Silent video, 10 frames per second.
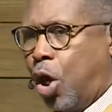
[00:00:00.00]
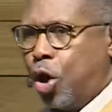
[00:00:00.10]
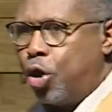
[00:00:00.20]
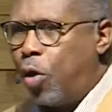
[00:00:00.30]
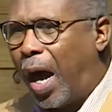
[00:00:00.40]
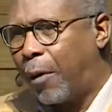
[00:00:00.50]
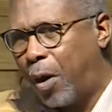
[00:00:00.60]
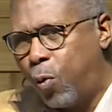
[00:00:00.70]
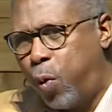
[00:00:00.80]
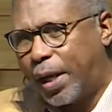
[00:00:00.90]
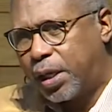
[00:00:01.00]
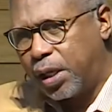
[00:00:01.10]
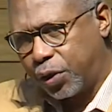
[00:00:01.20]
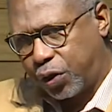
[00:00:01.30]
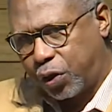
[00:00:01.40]
You are a
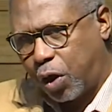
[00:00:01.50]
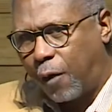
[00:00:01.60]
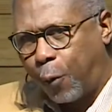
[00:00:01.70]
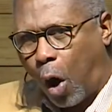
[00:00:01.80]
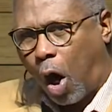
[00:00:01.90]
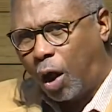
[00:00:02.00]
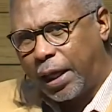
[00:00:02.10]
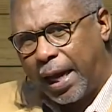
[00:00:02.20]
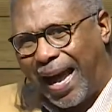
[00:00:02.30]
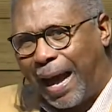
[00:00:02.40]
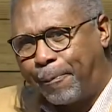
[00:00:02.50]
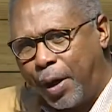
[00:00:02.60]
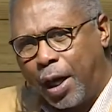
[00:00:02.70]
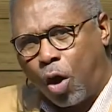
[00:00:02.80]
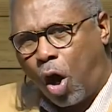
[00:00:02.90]
witness of all that
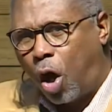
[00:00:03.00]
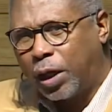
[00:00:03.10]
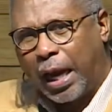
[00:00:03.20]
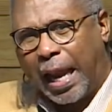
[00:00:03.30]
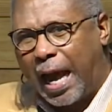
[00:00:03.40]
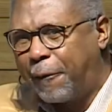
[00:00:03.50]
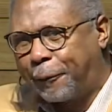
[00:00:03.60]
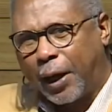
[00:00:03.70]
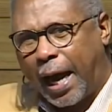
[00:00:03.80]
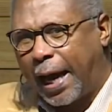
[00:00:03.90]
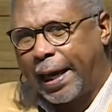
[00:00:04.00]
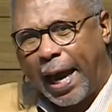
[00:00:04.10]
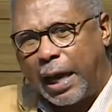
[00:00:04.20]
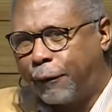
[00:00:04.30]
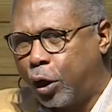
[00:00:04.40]
happened in all the life that I
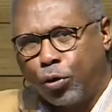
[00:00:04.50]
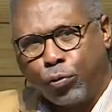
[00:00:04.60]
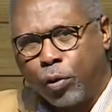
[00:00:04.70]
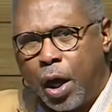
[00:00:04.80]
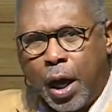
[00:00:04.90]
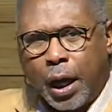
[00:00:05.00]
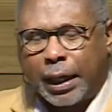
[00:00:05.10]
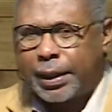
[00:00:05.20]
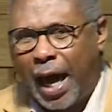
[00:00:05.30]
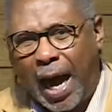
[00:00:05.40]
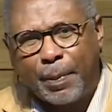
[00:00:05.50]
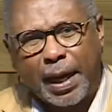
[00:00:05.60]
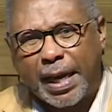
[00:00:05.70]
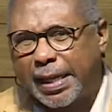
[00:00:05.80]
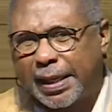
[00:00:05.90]
gave you. The time
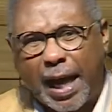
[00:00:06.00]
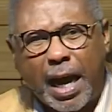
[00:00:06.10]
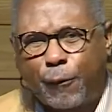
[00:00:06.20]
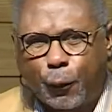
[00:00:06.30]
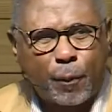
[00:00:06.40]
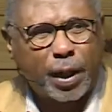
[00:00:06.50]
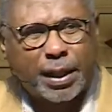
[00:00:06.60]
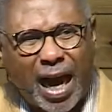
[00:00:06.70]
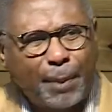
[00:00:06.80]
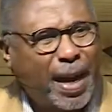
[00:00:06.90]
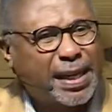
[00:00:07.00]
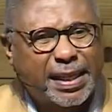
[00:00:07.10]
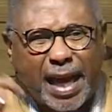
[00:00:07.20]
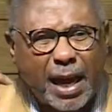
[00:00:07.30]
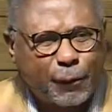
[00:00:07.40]
that I saved you, from the time I
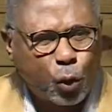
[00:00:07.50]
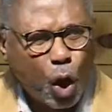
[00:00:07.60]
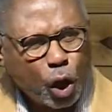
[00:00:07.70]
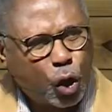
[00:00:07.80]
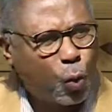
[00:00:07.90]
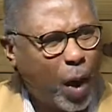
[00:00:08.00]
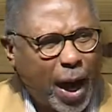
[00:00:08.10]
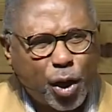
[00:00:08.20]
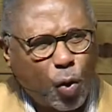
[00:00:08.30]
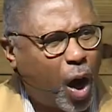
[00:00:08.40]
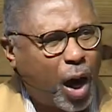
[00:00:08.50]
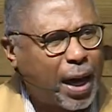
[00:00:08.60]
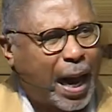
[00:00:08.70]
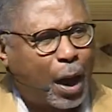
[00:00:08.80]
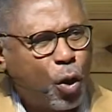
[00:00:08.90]
saved you to where you are
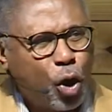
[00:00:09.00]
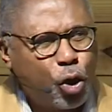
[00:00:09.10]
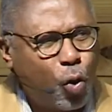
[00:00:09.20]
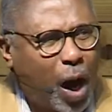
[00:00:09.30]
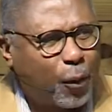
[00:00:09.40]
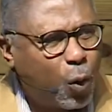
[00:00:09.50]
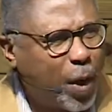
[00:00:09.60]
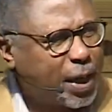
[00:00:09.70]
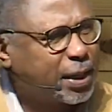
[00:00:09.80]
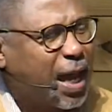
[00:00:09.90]
now, you are a witness.